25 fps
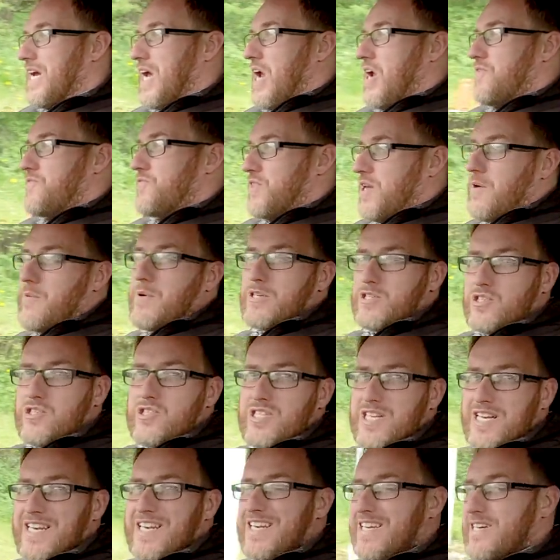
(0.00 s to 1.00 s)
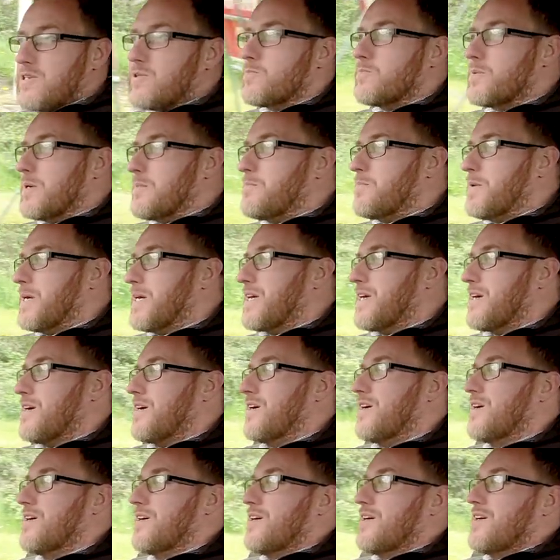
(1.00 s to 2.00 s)
if they were just a little bit
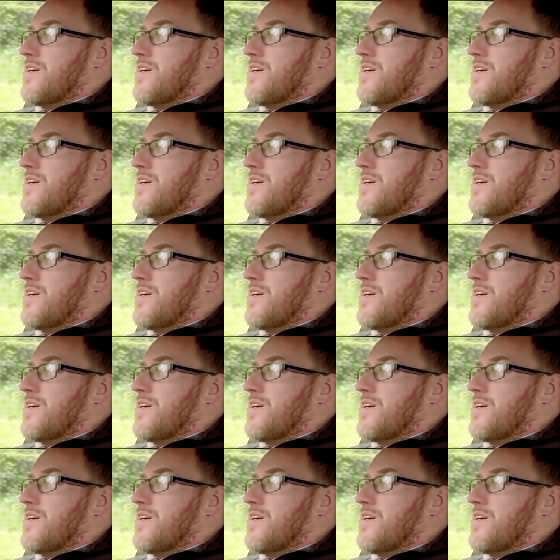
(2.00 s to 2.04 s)
bigger,